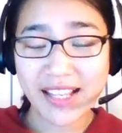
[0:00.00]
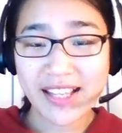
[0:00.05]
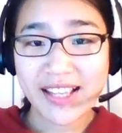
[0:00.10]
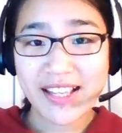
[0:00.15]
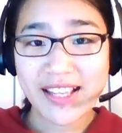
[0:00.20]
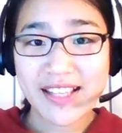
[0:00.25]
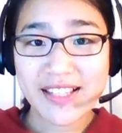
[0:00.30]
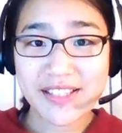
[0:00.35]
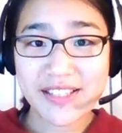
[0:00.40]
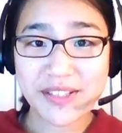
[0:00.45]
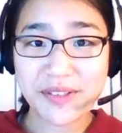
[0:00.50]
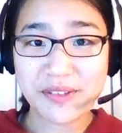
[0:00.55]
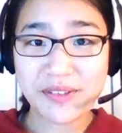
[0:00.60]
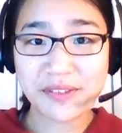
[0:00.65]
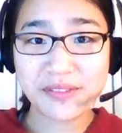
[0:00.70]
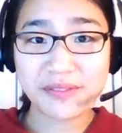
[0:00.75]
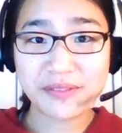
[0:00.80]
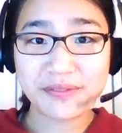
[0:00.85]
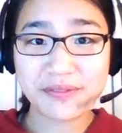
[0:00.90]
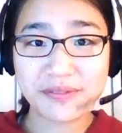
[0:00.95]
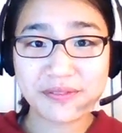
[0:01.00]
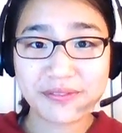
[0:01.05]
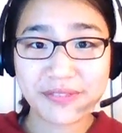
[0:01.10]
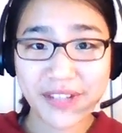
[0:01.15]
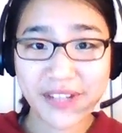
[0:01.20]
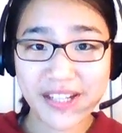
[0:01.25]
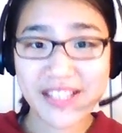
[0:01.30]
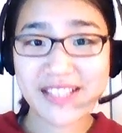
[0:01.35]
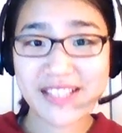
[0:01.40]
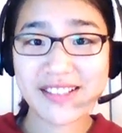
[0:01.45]
So,
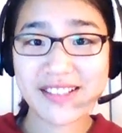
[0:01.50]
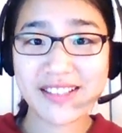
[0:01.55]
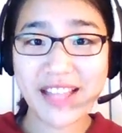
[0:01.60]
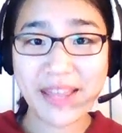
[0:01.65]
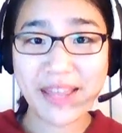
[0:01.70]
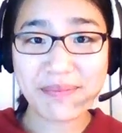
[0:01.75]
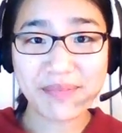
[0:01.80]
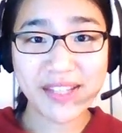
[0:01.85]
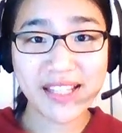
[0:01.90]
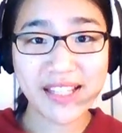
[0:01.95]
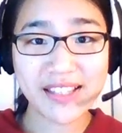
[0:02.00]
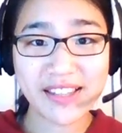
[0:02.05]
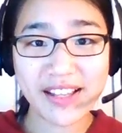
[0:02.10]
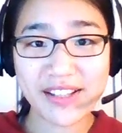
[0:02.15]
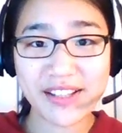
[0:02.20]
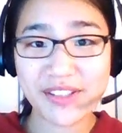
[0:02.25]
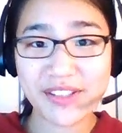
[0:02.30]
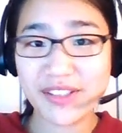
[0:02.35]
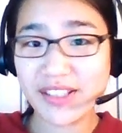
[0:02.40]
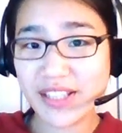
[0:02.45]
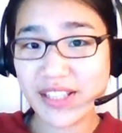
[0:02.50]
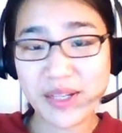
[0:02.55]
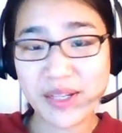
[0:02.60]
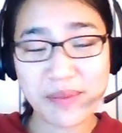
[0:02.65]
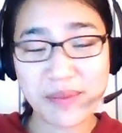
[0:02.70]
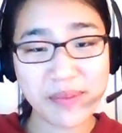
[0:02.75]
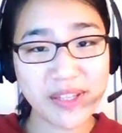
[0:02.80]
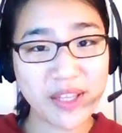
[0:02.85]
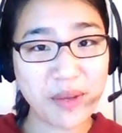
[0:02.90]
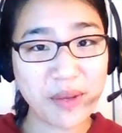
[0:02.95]
first, let me tell you a little
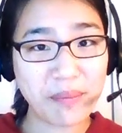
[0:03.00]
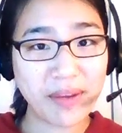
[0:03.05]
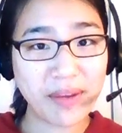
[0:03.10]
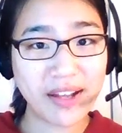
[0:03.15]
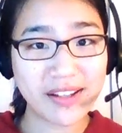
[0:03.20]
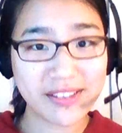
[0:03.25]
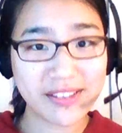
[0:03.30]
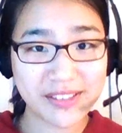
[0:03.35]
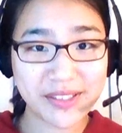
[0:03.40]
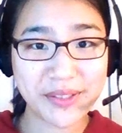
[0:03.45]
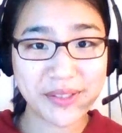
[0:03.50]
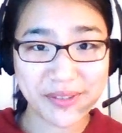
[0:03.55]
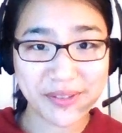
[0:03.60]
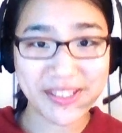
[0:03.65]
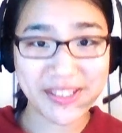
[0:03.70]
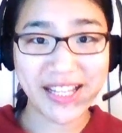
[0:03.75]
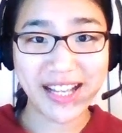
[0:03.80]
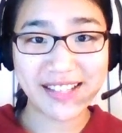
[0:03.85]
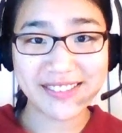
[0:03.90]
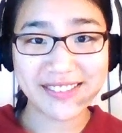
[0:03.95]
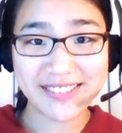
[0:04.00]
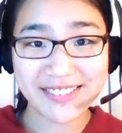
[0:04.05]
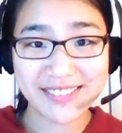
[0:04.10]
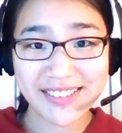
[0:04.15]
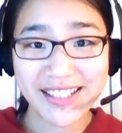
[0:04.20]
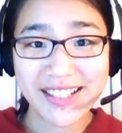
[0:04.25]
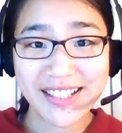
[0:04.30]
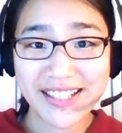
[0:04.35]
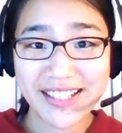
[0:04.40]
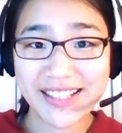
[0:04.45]
bit about Korea.
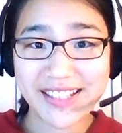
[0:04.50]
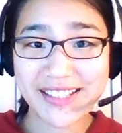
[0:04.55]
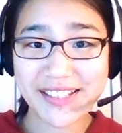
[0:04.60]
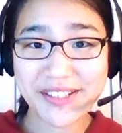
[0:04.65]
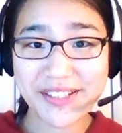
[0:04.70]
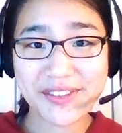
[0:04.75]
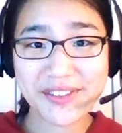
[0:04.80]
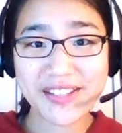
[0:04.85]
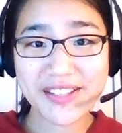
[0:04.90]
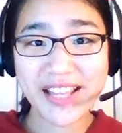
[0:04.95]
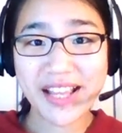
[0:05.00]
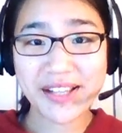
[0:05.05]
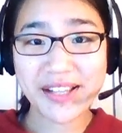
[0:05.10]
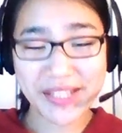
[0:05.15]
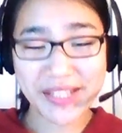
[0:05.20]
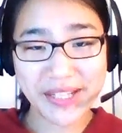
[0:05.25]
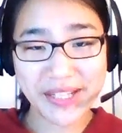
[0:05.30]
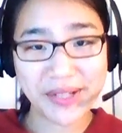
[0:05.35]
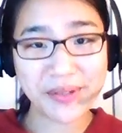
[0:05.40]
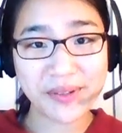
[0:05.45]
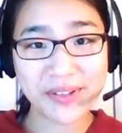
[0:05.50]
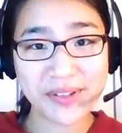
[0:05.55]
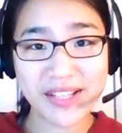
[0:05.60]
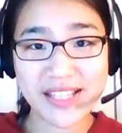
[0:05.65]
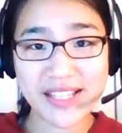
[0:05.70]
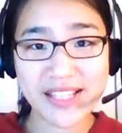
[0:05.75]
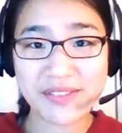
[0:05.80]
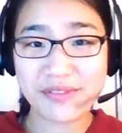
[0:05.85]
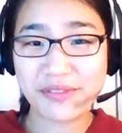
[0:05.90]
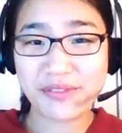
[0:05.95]
In Korea, Go
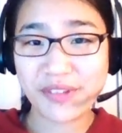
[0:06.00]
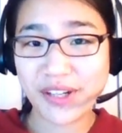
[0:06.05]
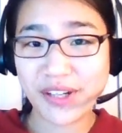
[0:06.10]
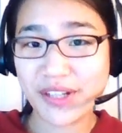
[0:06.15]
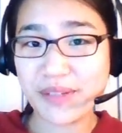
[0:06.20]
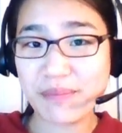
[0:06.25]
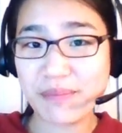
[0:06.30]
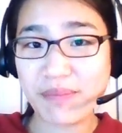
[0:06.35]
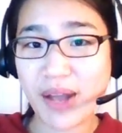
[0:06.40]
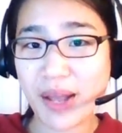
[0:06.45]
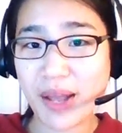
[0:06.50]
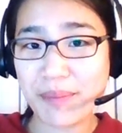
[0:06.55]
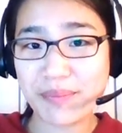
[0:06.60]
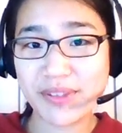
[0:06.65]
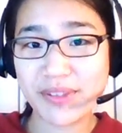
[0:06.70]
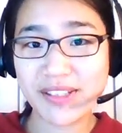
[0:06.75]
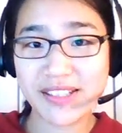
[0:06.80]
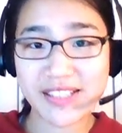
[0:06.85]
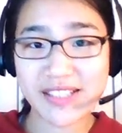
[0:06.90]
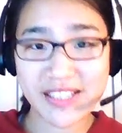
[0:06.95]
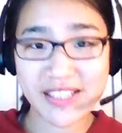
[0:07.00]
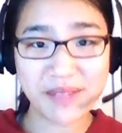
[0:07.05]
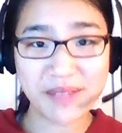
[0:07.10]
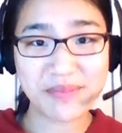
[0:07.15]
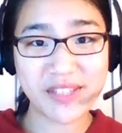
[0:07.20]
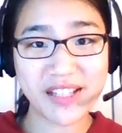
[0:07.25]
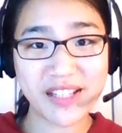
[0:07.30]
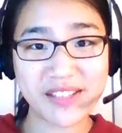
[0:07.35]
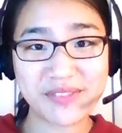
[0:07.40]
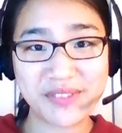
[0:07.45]
is a very popular
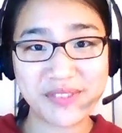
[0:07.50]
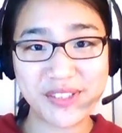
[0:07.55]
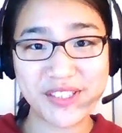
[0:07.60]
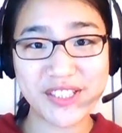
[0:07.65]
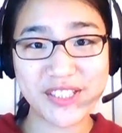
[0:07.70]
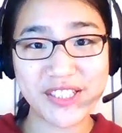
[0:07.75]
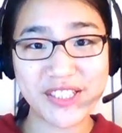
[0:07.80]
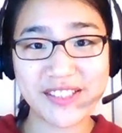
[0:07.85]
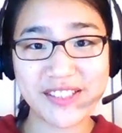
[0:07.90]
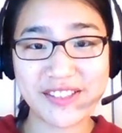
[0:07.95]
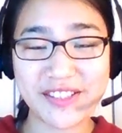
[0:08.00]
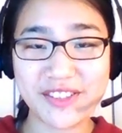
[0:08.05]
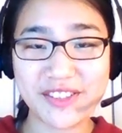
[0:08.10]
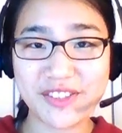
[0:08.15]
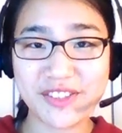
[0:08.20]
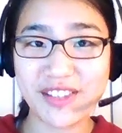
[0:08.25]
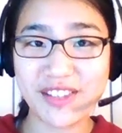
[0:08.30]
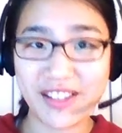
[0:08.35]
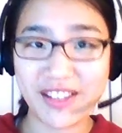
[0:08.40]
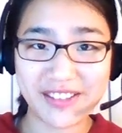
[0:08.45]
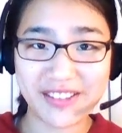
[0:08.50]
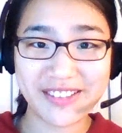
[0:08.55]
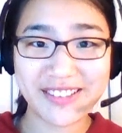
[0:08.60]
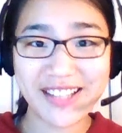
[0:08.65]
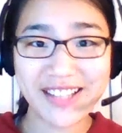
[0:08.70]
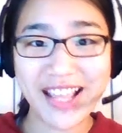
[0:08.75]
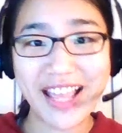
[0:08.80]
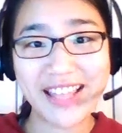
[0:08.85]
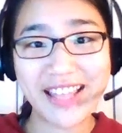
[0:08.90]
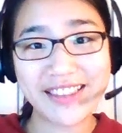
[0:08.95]
subject for children to learn,
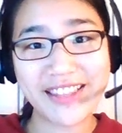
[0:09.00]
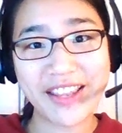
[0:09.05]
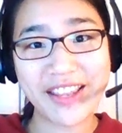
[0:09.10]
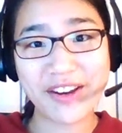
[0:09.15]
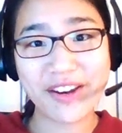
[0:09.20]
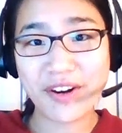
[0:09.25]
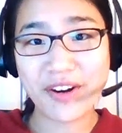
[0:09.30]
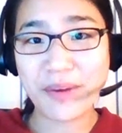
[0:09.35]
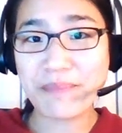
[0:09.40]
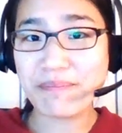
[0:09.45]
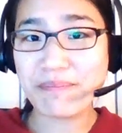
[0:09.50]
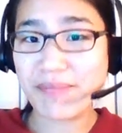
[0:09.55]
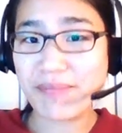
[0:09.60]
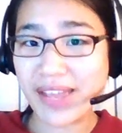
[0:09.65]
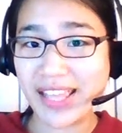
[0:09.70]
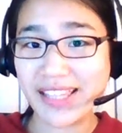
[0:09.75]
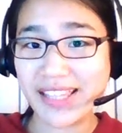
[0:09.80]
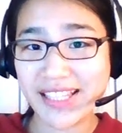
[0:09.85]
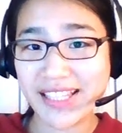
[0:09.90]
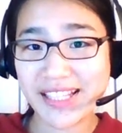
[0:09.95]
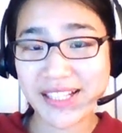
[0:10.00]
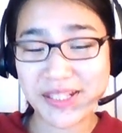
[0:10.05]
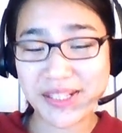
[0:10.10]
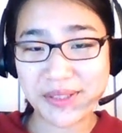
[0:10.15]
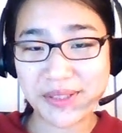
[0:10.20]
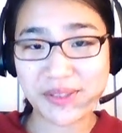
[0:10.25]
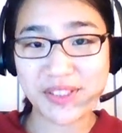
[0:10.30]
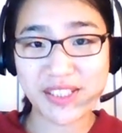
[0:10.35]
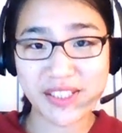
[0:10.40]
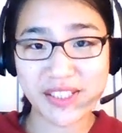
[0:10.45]
and there are many
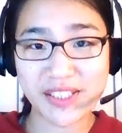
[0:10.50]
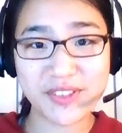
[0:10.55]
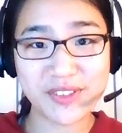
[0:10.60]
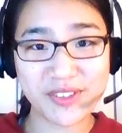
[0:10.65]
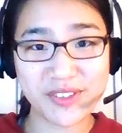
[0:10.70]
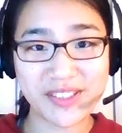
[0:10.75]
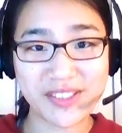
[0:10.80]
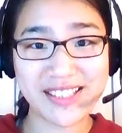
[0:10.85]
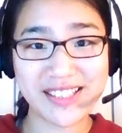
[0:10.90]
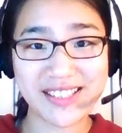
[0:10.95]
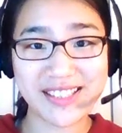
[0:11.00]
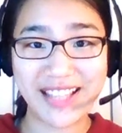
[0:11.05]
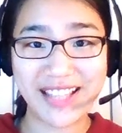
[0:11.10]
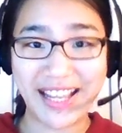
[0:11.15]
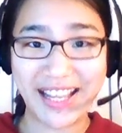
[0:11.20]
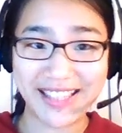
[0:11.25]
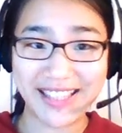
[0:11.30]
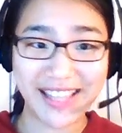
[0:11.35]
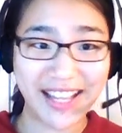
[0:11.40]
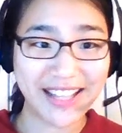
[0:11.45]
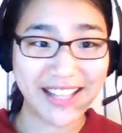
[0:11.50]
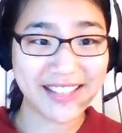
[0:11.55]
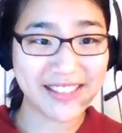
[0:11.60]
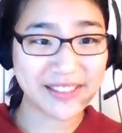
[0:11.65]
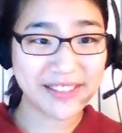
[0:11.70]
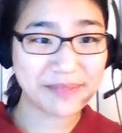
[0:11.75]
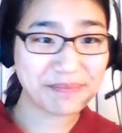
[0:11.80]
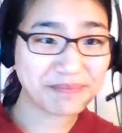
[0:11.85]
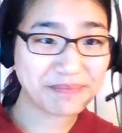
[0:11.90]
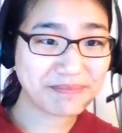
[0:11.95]
Go schools like
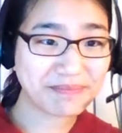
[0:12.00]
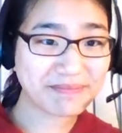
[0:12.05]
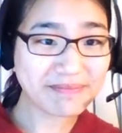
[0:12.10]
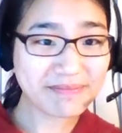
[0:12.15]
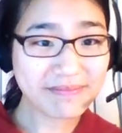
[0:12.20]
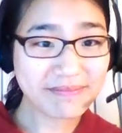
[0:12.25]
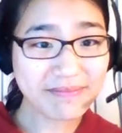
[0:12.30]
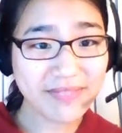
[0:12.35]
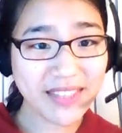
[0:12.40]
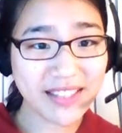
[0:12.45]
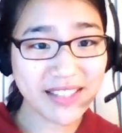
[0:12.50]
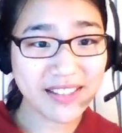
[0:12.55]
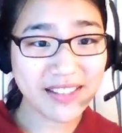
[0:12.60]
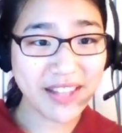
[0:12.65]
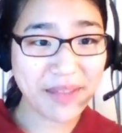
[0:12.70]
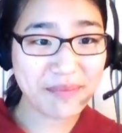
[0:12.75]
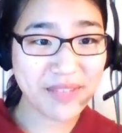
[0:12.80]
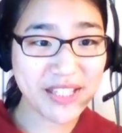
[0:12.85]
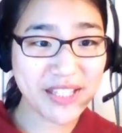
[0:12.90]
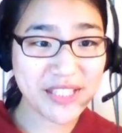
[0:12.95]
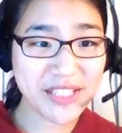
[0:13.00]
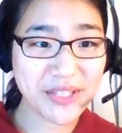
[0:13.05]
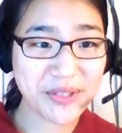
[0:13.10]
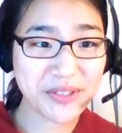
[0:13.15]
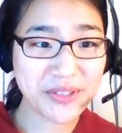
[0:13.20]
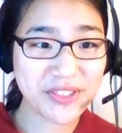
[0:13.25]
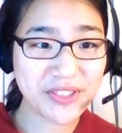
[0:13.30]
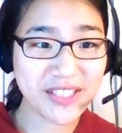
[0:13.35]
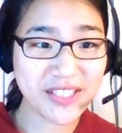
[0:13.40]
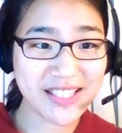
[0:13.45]
that. Let me show
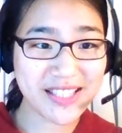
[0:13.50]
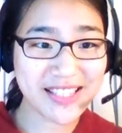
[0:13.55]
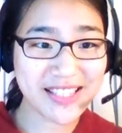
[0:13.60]
you this